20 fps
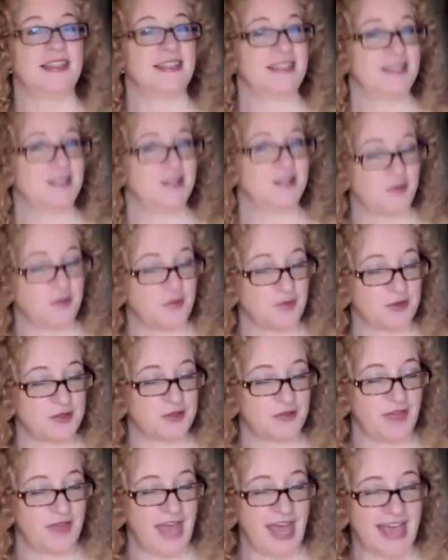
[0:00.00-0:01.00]
So it works
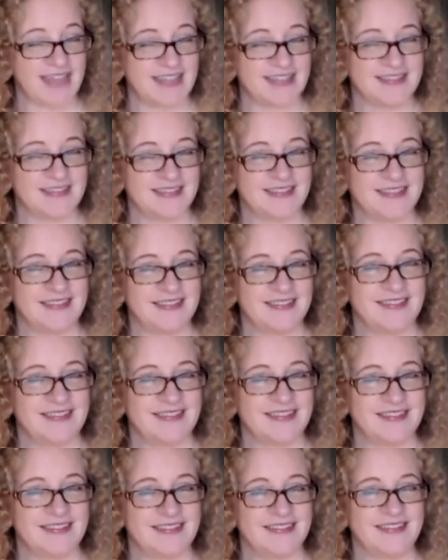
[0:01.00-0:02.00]
for that.
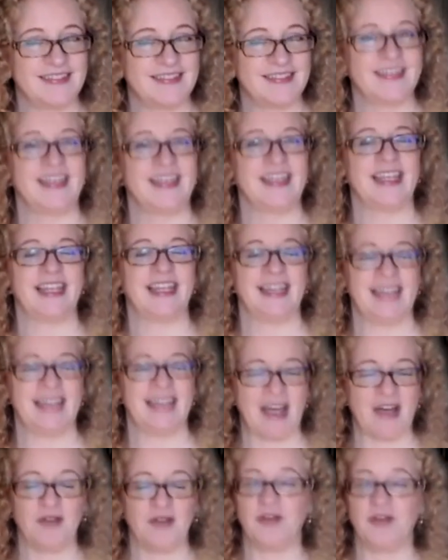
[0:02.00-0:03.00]

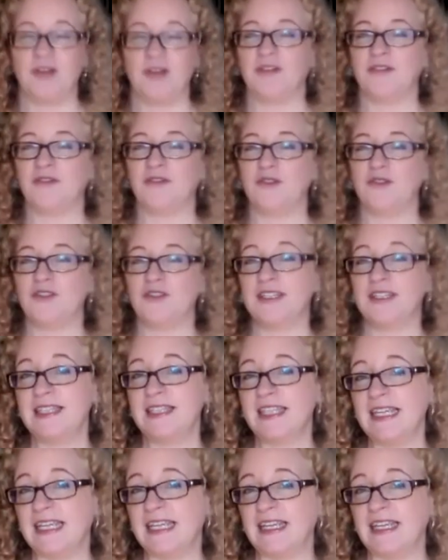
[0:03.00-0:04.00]
Now, version
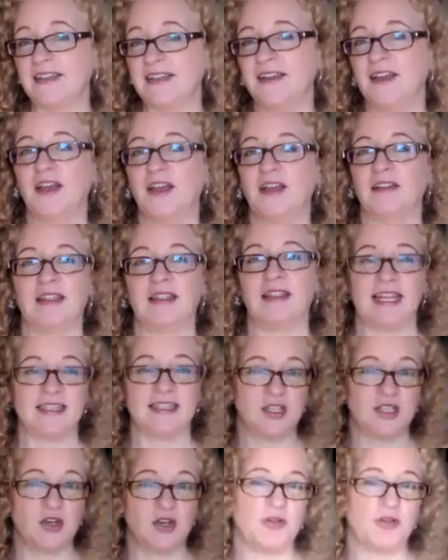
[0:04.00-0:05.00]
D,
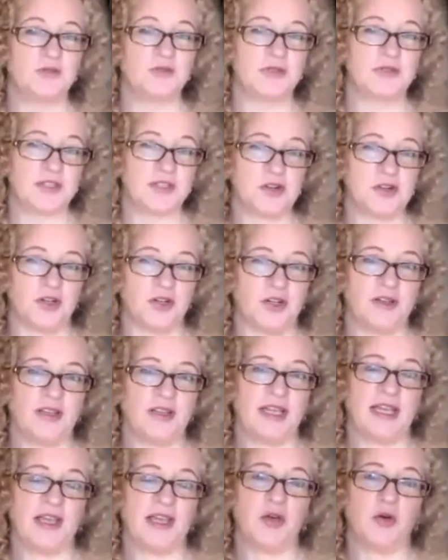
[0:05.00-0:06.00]
let's go into a circle.
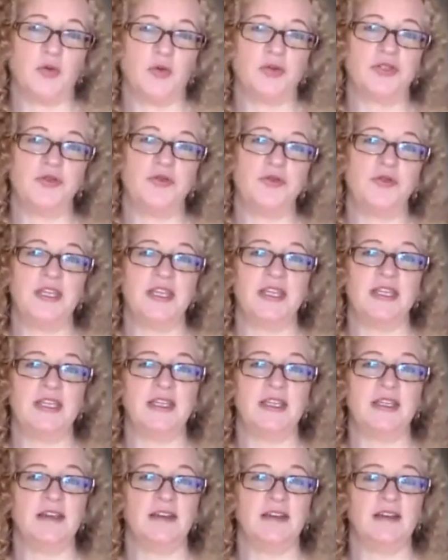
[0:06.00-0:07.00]
We'll do
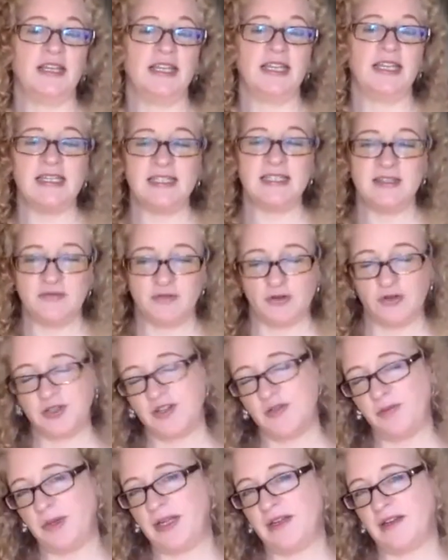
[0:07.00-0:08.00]
the easy version
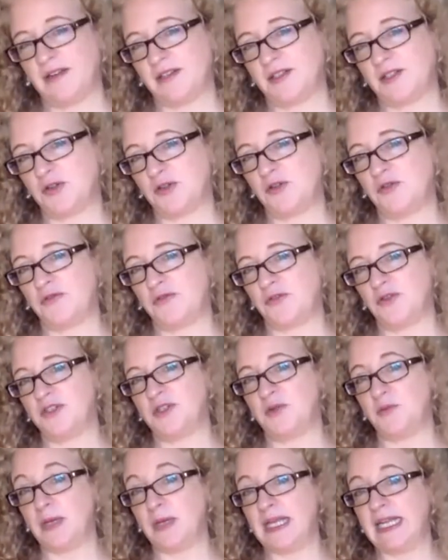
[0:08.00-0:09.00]
of being in a circle
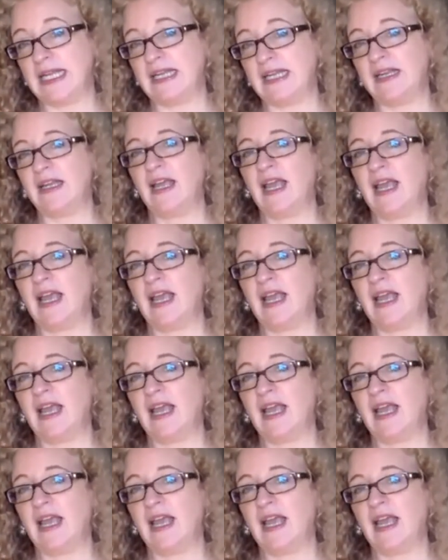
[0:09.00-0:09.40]
first, meaning